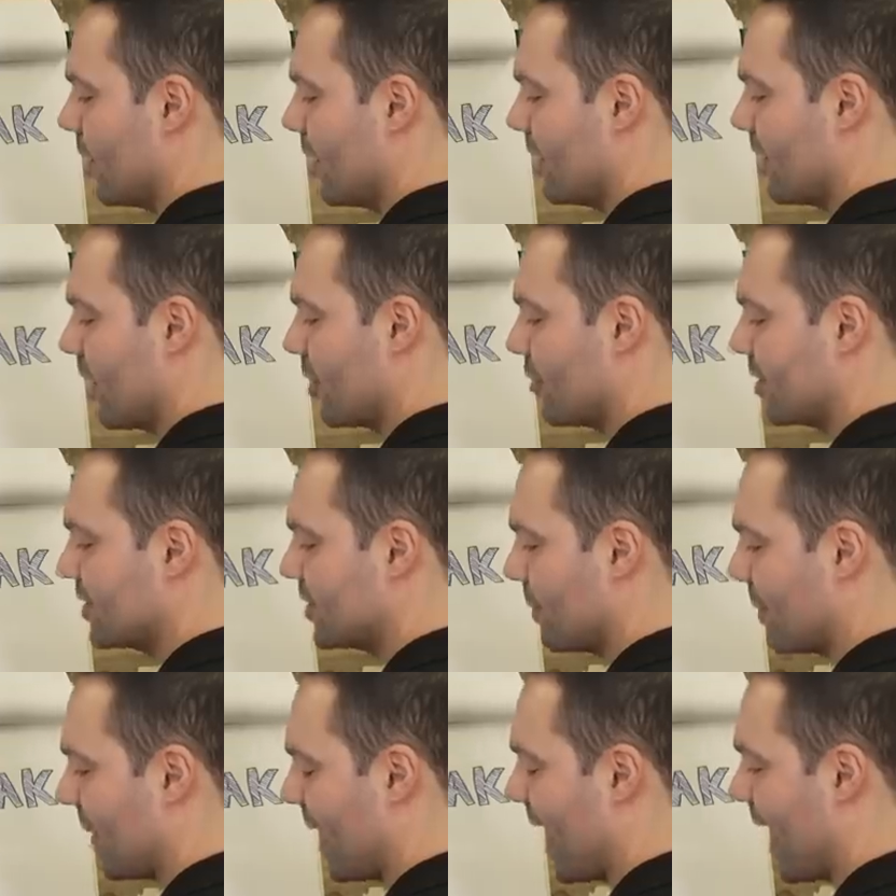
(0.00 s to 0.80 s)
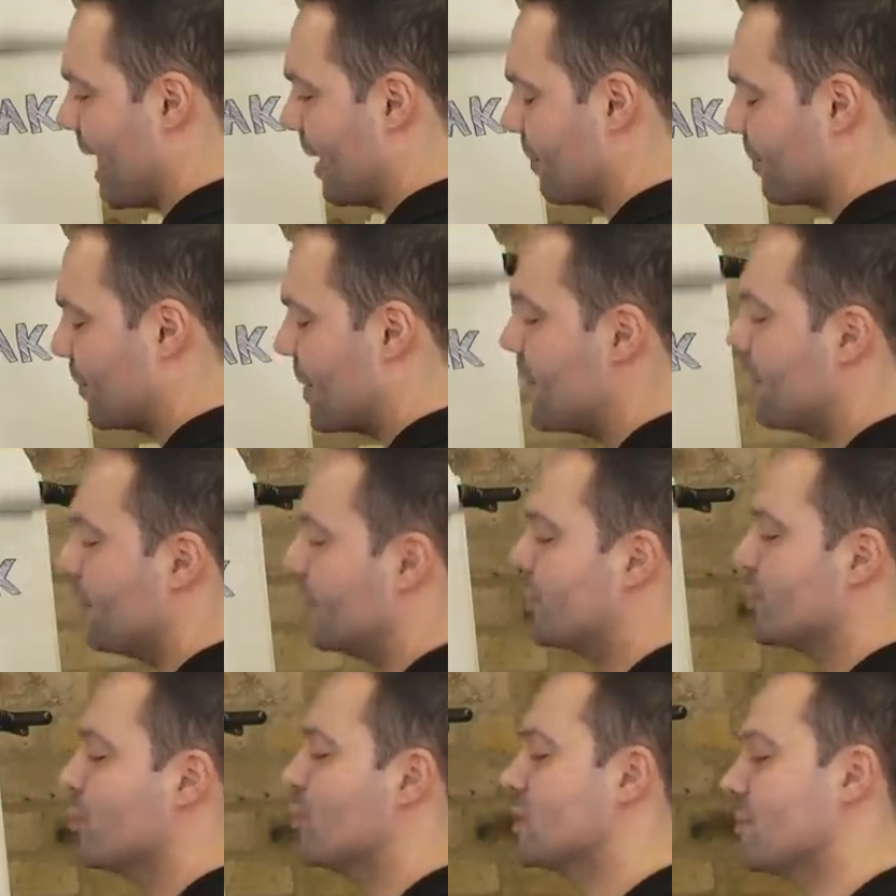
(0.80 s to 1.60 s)
another is Japan. People
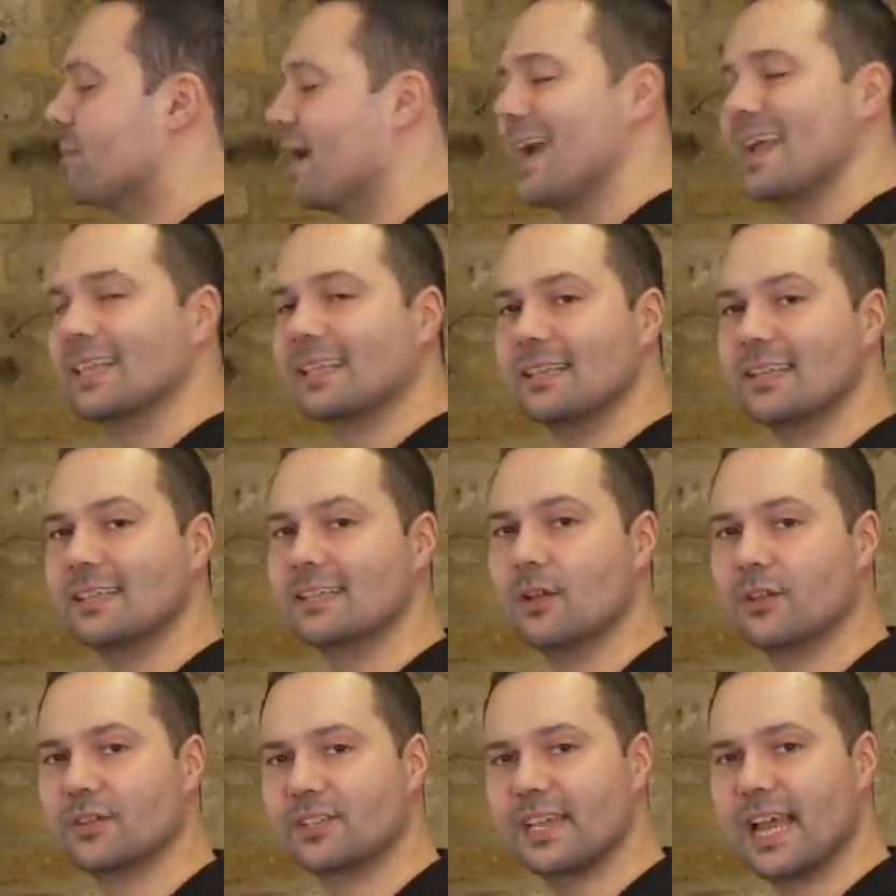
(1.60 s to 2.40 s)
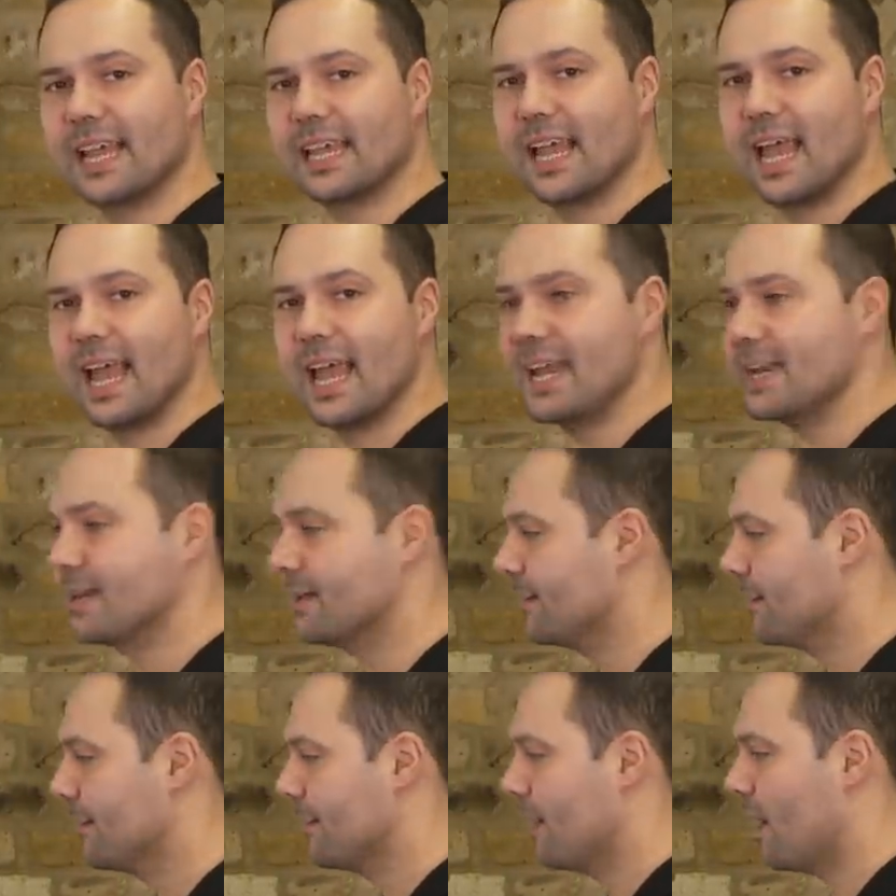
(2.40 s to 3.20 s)
talked about Italy's lost decade
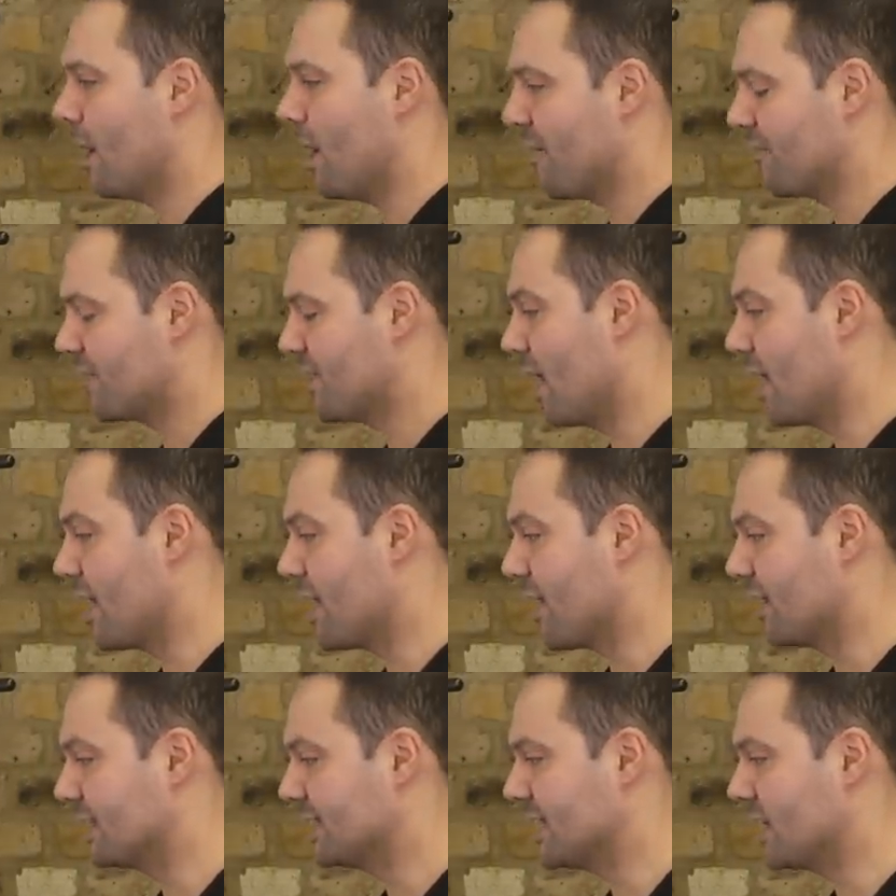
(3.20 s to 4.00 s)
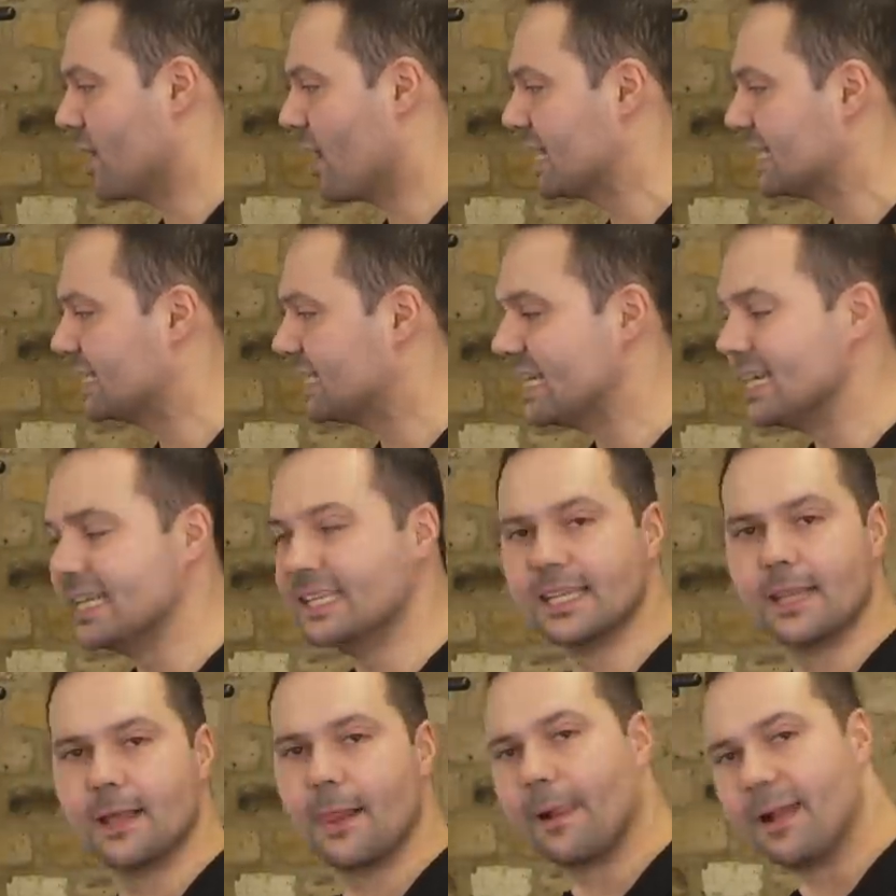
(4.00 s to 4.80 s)
after the early
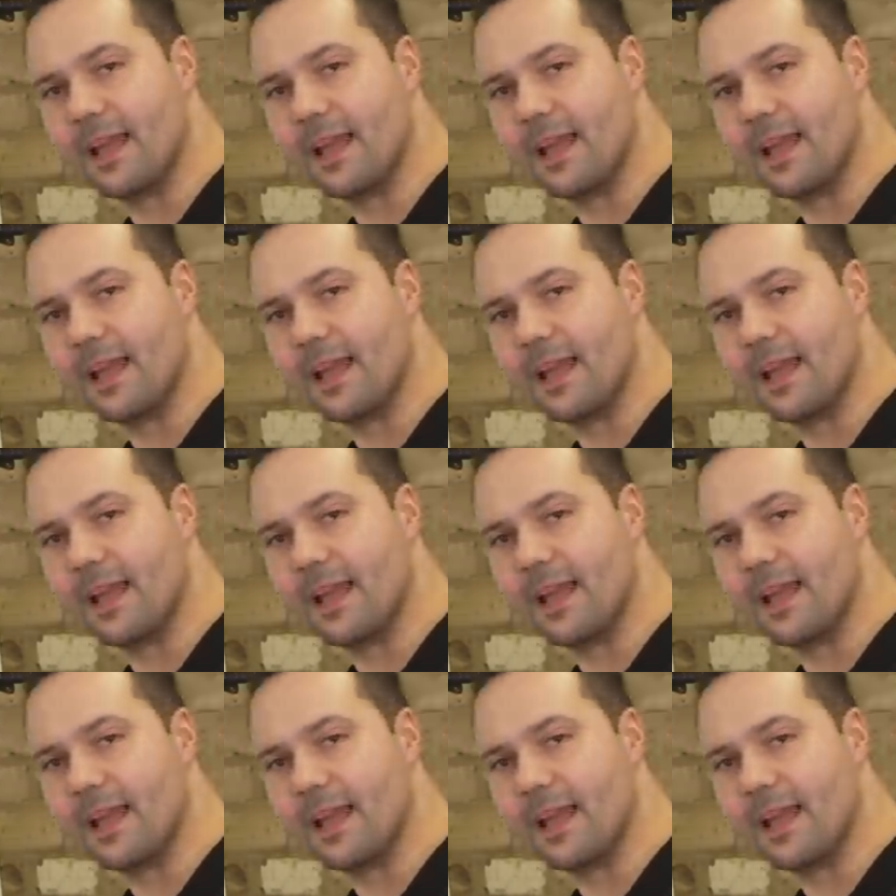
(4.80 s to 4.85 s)
1990s.